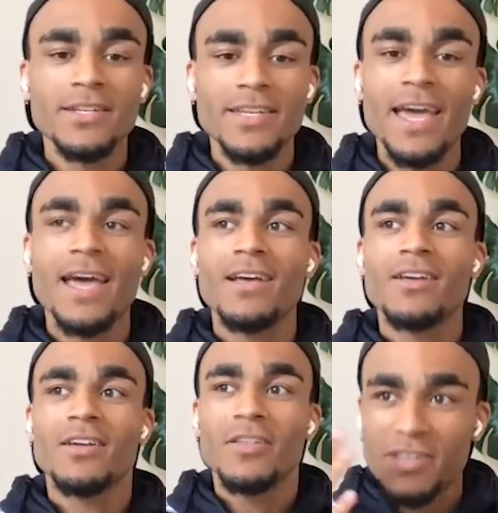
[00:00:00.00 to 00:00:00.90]
to get
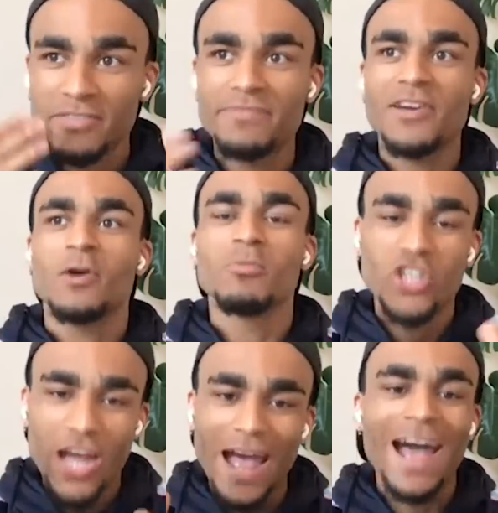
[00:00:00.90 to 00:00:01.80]
this film
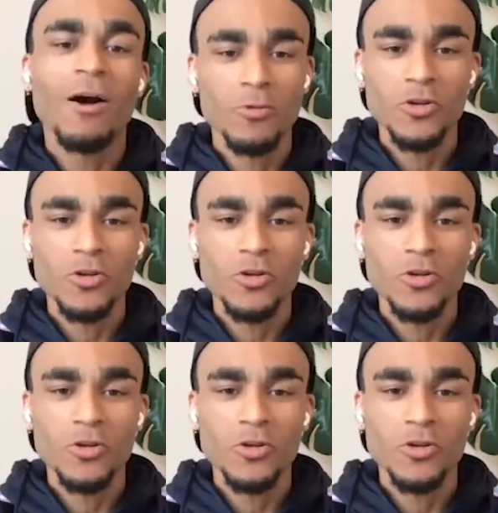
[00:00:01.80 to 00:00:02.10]
chat out.